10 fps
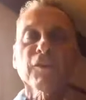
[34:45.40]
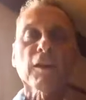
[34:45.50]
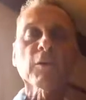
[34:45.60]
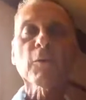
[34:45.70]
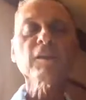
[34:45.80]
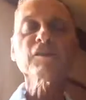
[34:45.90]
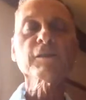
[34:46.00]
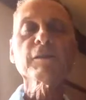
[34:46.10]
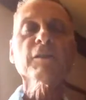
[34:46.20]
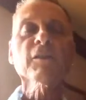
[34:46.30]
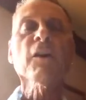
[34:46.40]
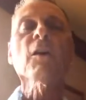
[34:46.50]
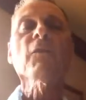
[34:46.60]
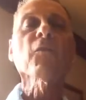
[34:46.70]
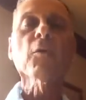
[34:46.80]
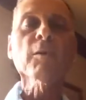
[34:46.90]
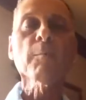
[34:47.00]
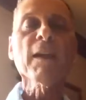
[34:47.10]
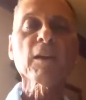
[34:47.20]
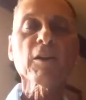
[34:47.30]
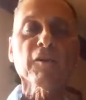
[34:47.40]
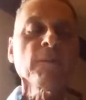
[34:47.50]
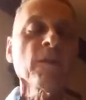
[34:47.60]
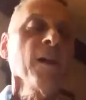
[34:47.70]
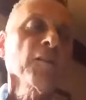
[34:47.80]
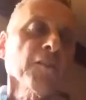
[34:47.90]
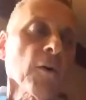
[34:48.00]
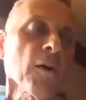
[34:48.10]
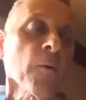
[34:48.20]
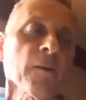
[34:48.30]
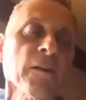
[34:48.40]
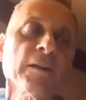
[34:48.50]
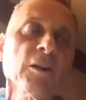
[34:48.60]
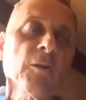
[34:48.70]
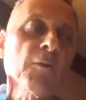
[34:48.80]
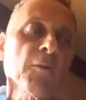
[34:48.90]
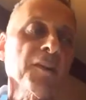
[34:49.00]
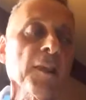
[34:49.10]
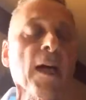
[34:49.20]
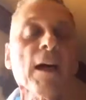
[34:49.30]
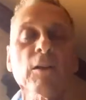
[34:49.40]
generation to afford a manager. So, there was a lot of